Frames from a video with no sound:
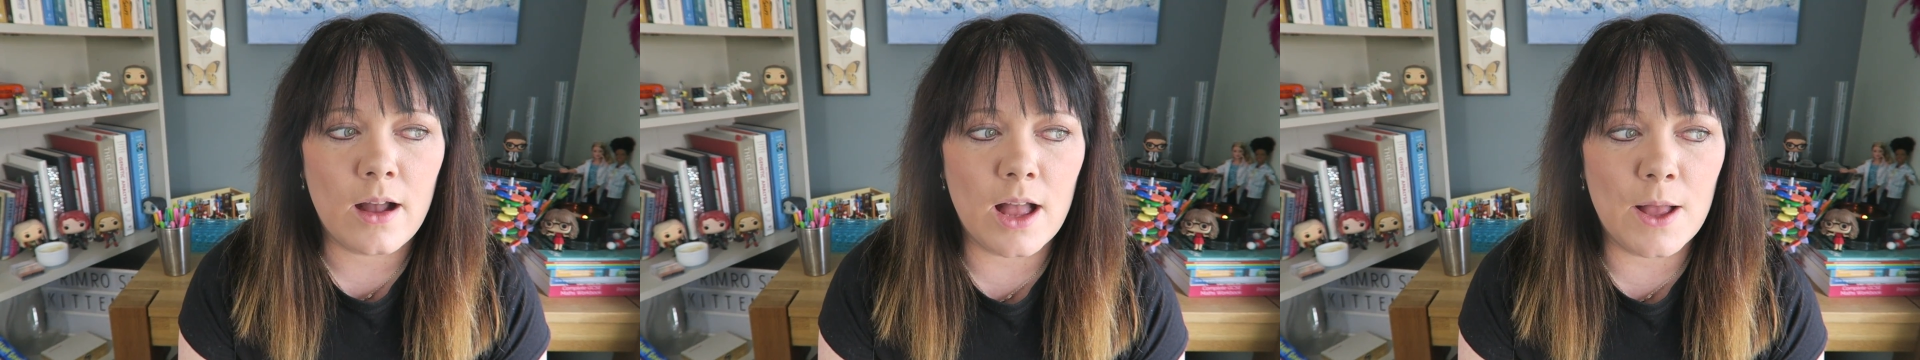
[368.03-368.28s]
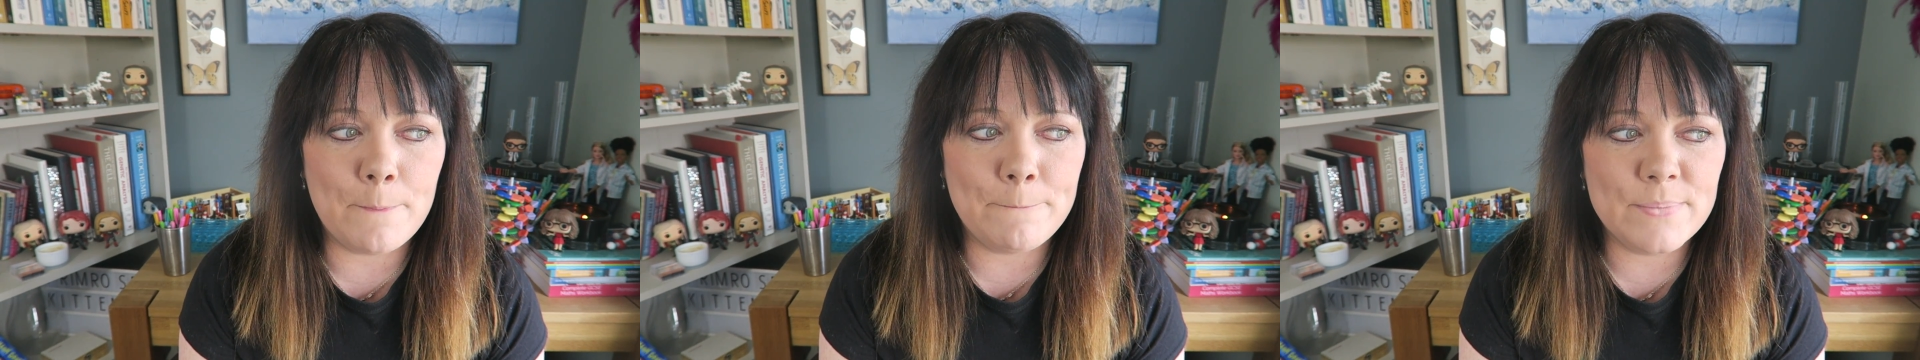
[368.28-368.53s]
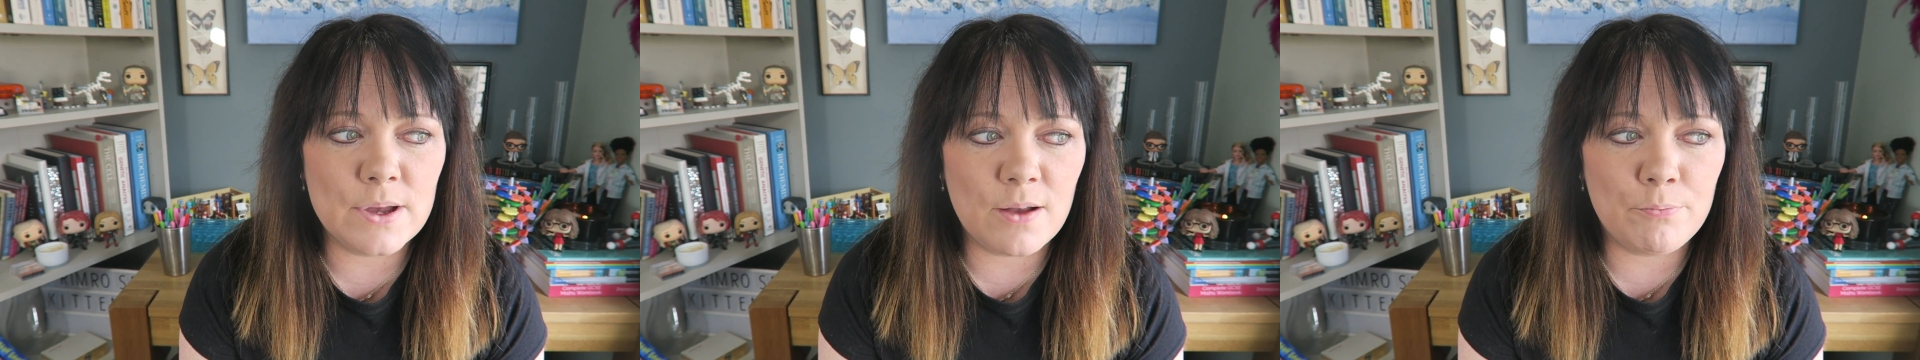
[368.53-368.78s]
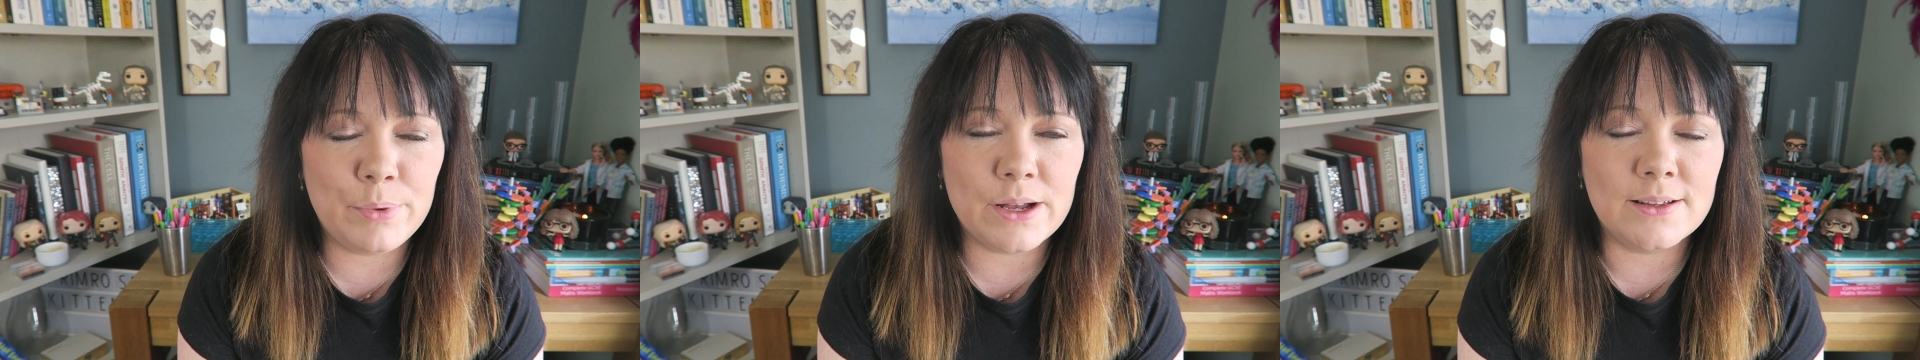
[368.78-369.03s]
Um,
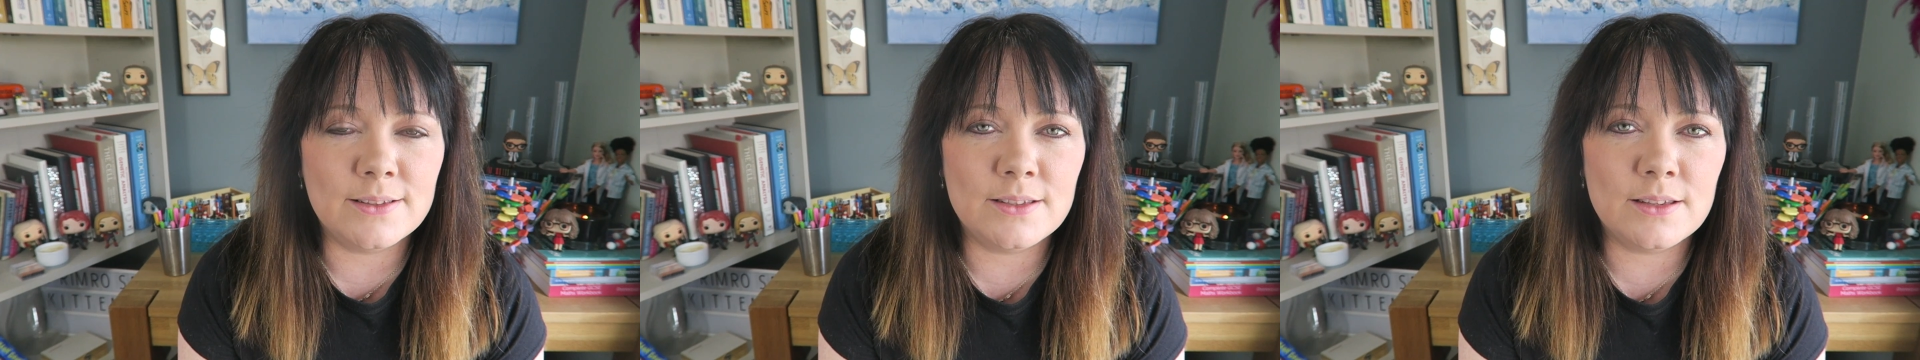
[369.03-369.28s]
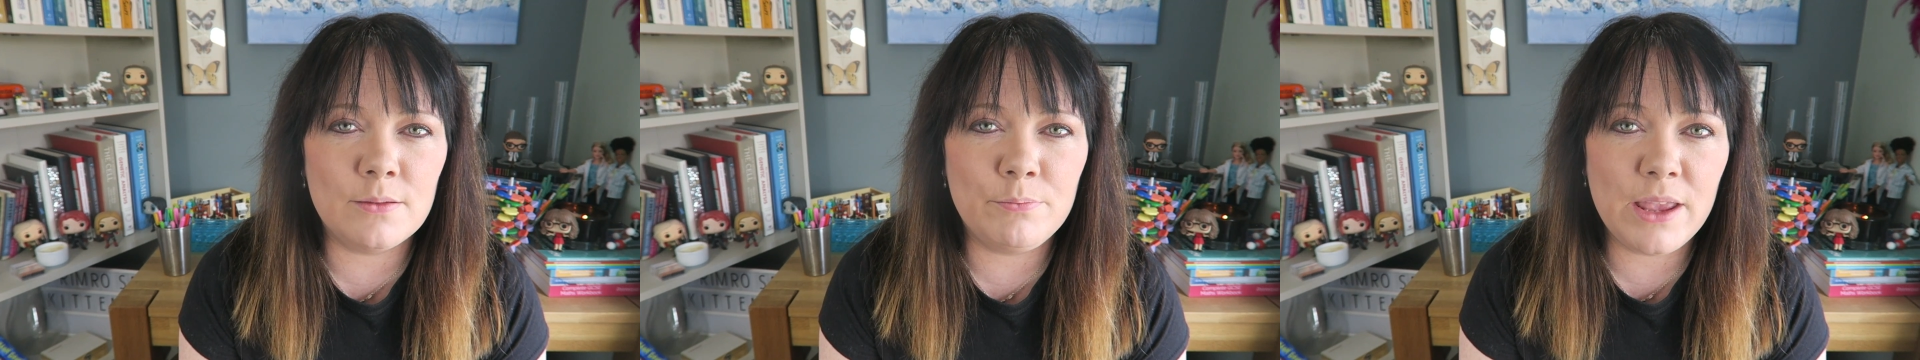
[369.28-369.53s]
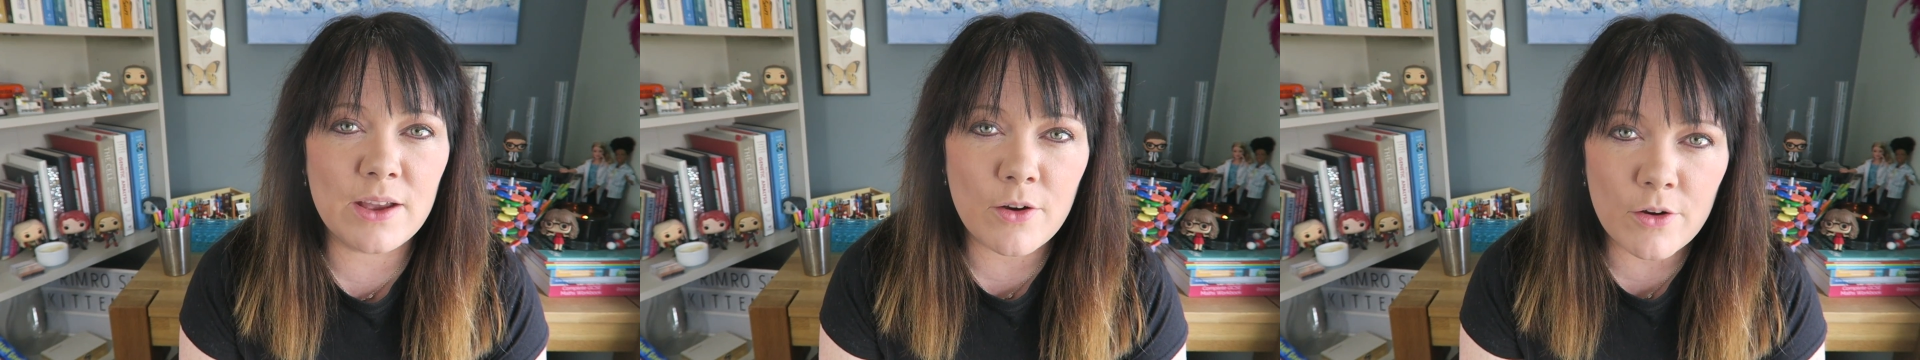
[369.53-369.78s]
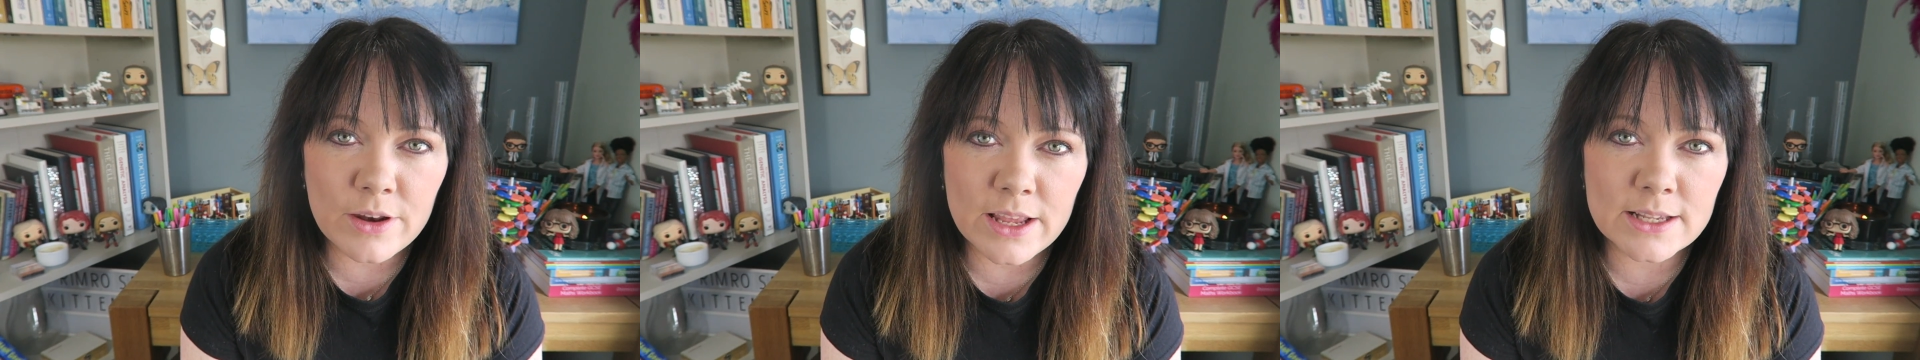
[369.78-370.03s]
but being
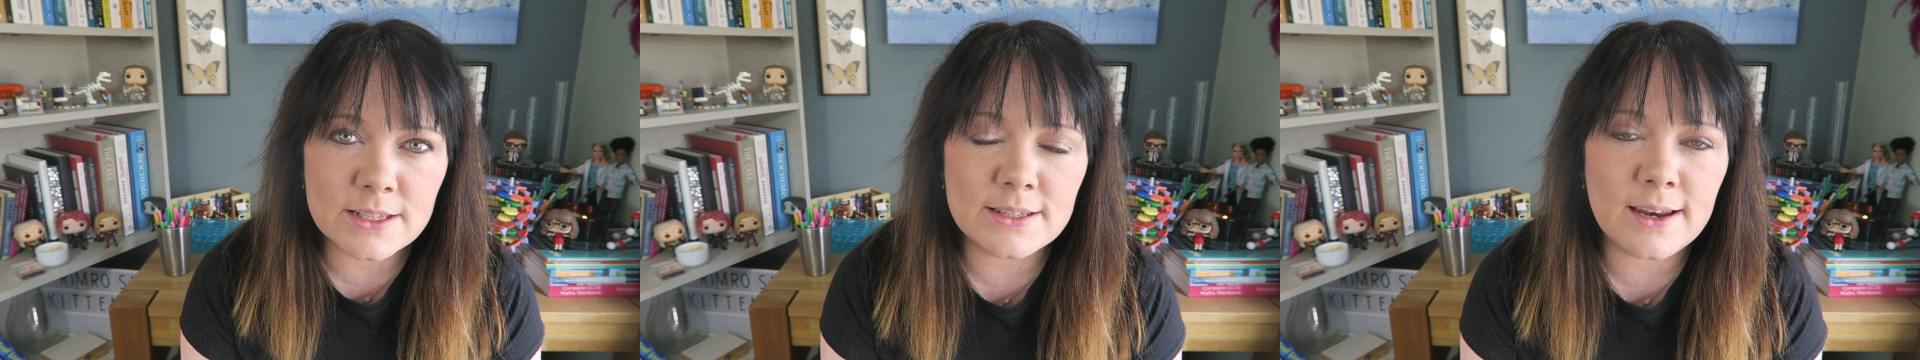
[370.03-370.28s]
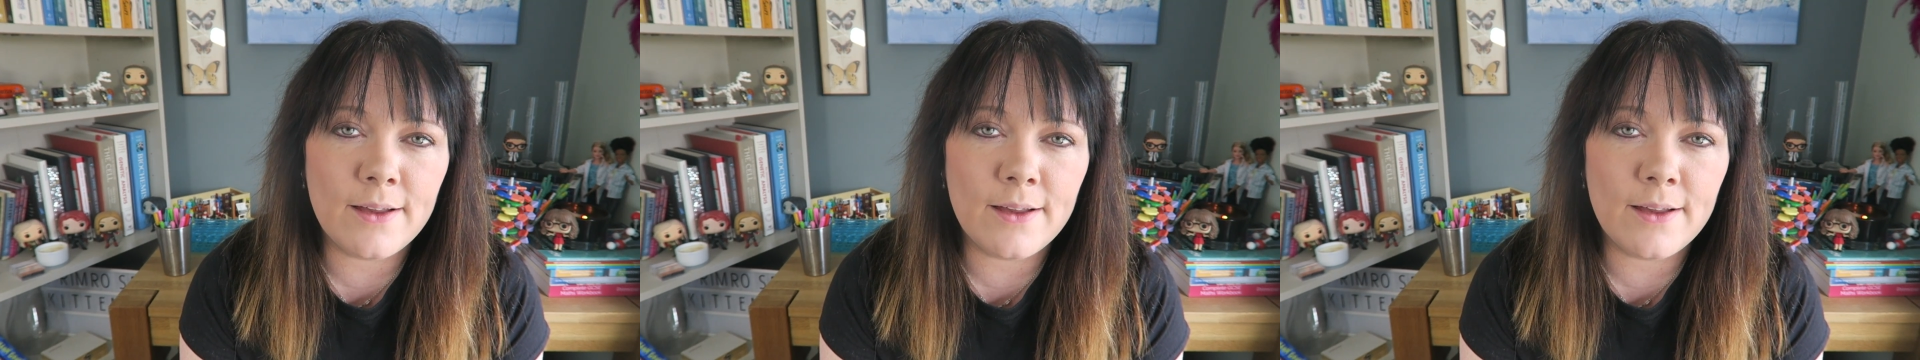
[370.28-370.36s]
honest,